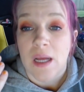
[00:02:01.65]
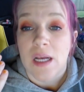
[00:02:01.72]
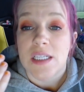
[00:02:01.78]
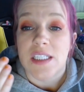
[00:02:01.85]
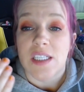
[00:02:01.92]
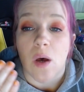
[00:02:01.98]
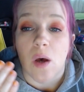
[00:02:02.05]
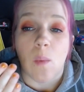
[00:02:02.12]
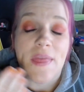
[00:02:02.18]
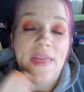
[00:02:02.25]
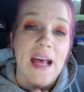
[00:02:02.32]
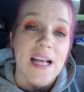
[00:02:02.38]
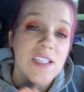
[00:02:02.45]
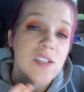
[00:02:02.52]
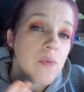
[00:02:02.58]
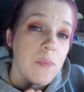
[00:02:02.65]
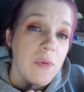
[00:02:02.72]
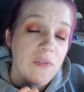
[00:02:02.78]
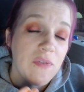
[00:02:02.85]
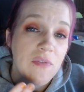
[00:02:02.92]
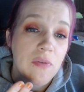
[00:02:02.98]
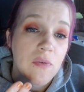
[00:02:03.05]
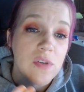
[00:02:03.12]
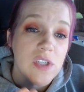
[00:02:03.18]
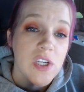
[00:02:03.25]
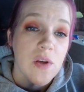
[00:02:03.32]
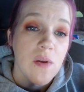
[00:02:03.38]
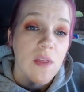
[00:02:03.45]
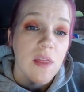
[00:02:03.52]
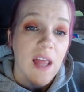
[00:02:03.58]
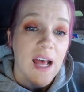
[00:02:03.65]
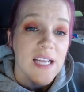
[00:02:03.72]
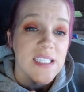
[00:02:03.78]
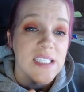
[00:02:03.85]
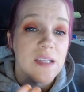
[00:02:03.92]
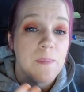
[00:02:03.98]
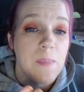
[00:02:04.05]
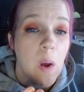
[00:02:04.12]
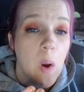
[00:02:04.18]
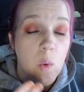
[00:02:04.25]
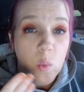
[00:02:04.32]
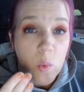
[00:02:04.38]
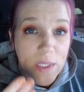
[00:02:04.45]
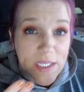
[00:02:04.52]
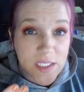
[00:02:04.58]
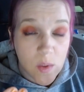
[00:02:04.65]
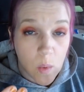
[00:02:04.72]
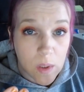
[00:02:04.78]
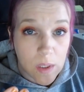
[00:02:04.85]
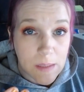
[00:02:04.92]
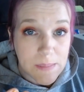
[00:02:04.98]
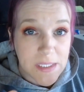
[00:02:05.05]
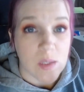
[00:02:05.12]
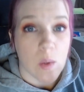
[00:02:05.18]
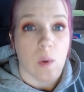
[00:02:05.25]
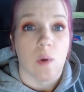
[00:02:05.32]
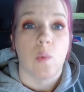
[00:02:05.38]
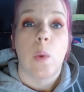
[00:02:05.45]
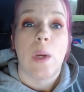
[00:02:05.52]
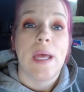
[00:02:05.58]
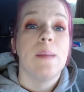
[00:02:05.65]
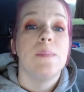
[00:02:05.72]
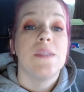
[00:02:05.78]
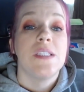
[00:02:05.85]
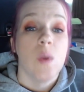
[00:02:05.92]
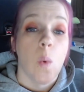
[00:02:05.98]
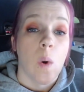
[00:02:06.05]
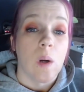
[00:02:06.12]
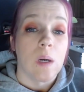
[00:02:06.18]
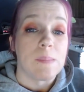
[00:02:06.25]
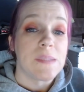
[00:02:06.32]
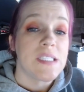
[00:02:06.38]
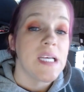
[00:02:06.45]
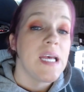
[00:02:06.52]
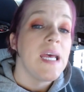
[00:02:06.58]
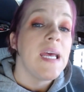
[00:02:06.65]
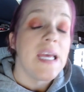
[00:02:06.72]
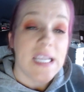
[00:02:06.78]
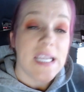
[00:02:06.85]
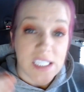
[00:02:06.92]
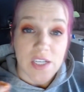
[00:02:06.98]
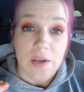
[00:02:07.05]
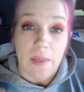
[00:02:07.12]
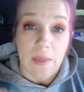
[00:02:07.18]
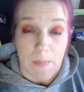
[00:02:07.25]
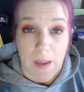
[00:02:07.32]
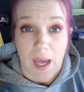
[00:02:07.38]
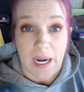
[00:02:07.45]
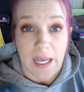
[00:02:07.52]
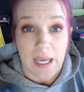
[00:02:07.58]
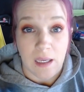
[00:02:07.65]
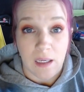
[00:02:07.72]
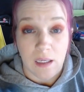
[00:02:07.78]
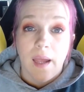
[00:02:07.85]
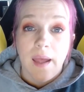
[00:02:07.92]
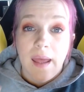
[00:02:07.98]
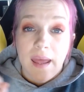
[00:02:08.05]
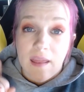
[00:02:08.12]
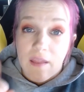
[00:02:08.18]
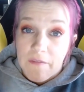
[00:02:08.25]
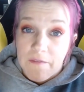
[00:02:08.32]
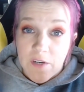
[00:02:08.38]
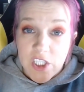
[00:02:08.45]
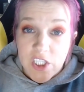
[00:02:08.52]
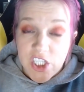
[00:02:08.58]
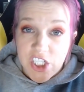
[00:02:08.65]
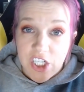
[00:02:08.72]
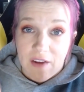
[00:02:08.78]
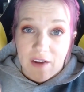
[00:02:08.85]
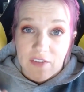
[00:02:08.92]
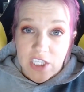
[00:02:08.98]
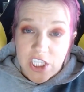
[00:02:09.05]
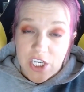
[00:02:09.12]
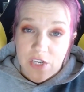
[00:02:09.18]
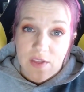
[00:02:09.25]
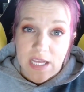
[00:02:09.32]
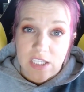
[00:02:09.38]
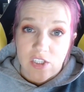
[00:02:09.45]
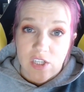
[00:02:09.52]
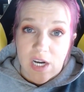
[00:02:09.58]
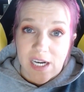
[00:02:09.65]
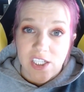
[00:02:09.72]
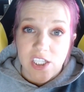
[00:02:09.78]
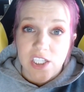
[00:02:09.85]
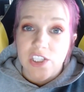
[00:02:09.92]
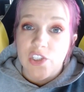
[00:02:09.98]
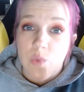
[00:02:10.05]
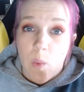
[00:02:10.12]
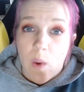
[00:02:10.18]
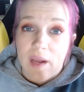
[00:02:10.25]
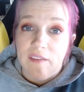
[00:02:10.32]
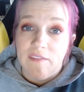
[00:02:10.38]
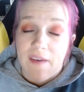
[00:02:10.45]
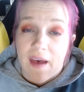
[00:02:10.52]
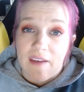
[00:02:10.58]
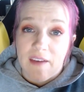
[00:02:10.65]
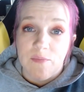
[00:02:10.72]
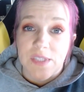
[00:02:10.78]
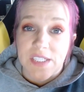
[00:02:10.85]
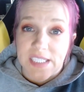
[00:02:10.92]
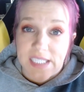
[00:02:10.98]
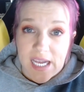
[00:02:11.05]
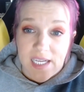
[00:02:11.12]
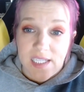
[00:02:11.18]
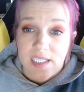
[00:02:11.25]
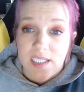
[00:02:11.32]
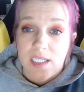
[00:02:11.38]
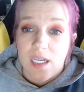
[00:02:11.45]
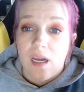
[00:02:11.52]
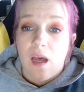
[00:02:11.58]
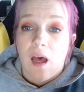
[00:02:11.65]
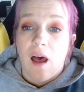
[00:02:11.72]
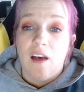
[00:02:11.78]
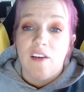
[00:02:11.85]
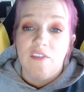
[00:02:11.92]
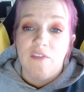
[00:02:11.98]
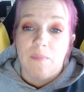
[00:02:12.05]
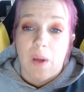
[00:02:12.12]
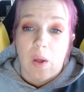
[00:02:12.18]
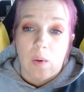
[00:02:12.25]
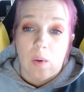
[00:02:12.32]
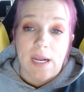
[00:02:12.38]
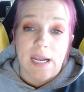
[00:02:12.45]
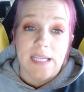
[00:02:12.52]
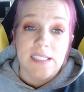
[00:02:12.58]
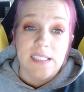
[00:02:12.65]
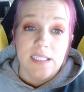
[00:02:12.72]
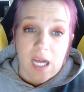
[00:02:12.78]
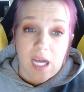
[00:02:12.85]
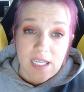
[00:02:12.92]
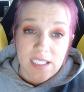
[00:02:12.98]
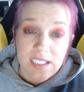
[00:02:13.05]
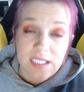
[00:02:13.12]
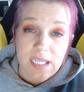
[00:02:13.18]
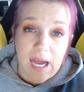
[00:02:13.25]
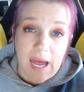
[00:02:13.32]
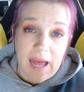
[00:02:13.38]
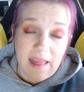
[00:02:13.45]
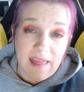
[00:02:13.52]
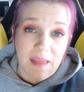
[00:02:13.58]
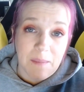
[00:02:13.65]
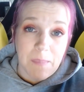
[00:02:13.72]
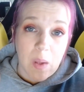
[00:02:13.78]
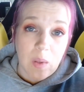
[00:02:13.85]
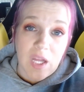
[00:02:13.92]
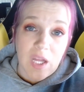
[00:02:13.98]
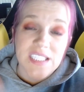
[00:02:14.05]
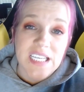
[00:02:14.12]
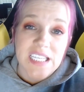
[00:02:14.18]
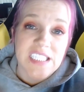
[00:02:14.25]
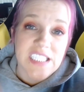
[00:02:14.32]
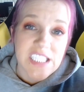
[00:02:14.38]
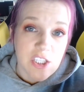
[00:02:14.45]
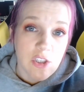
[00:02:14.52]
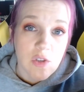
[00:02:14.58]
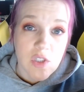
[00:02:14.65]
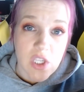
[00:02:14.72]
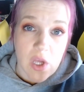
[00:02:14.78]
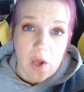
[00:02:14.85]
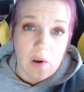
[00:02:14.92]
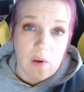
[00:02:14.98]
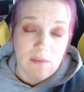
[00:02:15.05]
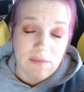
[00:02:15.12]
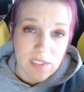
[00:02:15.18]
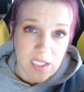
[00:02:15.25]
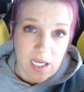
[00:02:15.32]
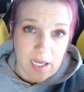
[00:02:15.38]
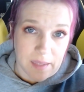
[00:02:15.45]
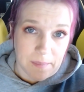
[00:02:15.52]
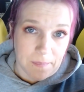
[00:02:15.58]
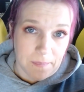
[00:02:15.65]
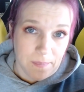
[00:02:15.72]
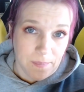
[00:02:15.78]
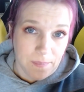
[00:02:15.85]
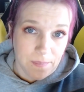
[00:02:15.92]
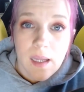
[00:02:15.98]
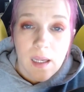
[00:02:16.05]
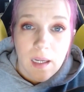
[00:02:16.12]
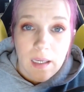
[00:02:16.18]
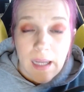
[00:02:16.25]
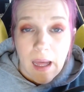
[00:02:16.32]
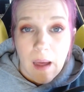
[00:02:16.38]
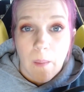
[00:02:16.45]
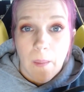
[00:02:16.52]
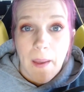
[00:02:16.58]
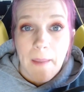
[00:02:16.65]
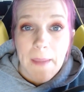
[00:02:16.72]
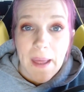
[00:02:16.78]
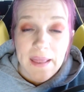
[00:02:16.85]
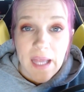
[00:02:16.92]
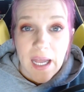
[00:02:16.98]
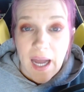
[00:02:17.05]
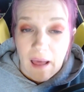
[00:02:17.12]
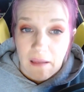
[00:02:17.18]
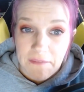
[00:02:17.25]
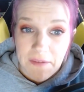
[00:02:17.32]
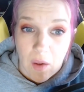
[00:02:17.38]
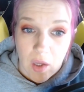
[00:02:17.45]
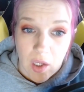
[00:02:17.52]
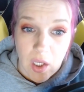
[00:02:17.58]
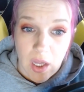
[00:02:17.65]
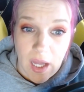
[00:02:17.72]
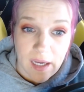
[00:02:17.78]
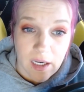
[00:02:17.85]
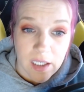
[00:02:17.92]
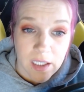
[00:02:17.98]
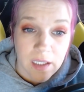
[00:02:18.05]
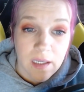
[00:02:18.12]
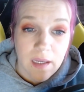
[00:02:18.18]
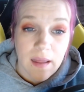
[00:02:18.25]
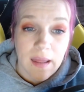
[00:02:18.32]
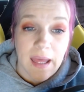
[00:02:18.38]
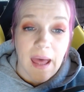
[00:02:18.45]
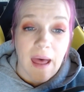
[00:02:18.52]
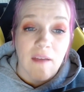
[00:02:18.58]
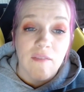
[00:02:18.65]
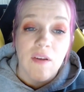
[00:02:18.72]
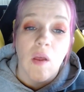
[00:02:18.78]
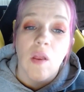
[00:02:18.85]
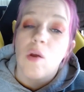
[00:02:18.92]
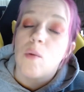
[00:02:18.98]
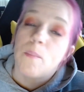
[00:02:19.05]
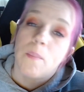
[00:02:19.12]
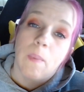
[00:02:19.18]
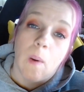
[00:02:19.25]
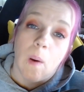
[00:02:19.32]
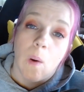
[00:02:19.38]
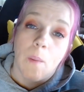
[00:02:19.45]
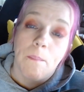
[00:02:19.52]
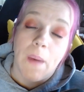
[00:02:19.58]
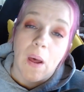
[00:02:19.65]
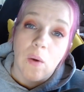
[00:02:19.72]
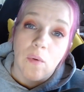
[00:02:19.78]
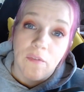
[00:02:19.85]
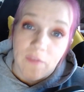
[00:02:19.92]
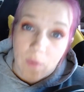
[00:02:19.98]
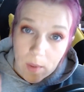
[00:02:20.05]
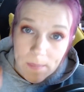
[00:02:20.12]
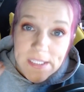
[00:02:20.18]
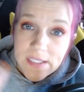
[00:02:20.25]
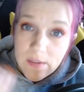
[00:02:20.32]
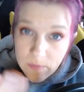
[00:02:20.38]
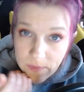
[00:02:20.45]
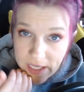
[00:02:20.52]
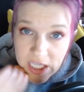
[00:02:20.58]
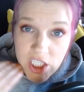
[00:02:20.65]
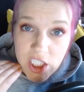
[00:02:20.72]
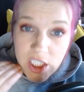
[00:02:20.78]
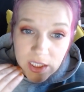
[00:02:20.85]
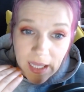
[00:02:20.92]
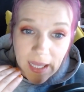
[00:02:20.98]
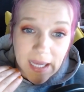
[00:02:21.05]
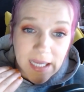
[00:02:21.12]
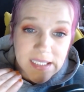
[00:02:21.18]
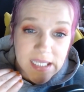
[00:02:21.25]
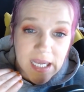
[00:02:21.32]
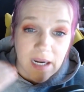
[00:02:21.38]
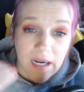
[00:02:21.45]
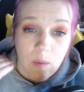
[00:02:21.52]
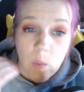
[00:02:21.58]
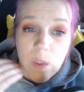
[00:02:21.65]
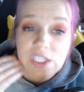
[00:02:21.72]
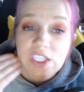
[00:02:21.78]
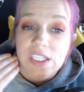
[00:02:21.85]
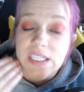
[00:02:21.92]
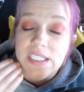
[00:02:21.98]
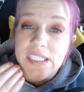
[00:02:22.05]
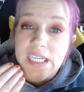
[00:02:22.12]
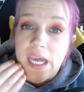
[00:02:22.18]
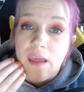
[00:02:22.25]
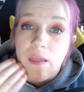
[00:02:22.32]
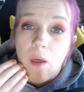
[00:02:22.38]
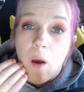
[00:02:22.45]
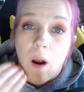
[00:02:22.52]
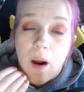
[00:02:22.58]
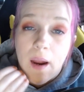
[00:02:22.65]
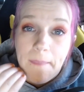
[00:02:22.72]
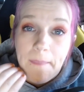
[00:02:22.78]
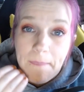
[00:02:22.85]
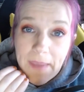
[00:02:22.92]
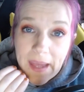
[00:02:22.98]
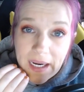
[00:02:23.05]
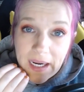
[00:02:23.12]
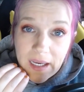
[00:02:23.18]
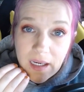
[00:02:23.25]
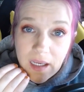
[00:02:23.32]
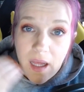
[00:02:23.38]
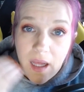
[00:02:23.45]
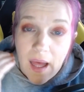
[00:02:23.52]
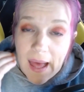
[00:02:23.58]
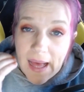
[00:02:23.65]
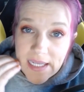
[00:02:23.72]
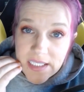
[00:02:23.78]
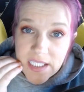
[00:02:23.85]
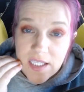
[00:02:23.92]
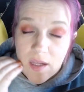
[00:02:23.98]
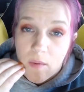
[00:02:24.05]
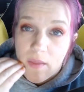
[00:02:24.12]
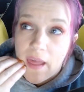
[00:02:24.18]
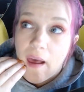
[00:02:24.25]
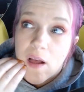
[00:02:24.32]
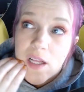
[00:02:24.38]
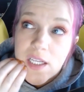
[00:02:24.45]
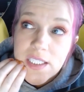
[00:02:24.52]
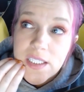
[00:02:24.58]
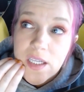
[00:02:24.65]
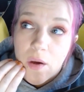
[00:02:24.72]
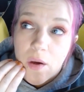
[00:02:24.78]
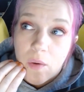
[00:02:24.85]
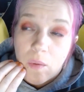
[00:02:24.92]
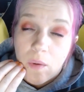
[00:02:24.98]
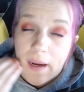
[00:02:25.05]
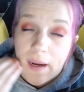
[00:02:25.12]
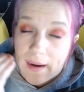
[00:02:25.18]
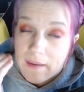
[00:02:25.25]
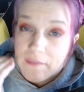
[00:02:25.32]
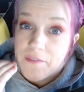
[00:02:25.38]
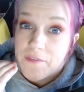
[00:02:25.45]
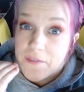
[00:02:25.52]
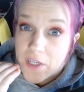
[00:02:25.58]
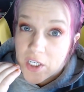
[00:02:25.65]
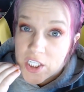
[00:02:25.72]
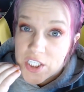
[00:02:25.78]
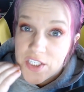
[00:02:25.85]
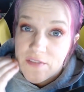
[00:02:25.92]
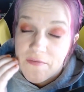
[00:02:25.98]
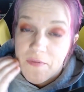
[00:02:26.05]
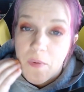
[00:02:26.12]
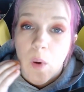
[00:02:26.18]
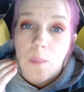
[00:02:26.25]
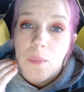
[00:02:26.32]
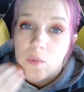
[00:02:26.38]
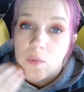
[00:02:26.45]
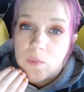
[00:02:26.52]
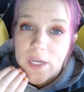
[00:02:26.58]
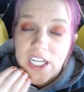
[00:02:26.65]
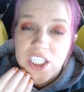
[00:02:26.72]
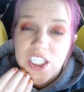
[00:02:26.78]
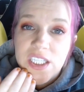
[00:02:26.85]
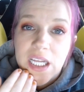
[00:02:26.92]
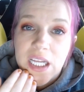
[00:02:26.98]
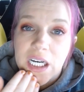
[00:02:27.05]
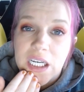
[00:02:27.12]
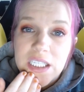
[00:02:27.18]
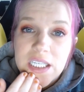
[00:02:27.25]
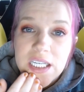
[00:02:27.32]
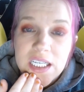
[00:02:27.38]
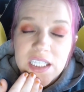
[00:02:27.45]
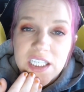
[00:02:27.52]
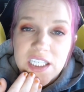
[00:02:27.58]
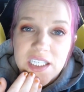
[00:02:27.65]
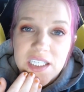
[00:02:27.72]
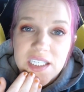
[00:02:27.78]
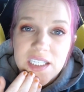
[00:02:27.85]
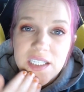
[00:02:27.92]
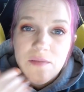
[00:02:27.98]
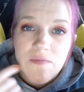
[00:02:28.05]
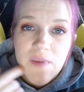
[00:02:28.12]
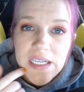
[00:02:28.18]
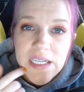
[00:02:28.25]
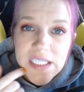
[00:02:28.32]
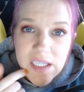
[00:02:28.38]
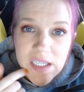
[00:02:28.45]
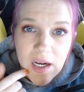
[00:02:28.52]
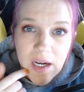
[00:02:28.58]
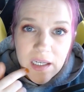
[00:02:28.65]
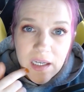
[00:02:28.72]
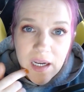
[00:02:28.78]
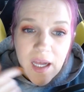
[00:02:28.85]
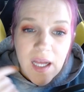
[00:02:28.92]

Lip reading: So when that's removed through tooth loss, the bone resorbs or reabsorbs into the body. In the first year after tooth extraction, 25% of bone is lost, and the bone loss continues on over time. Now, about that alveolar layer, the alveolar bone forms the ridge, like I said, in which the teeth are embedded. And so they also, at first, form the ridge that our dentures rest on.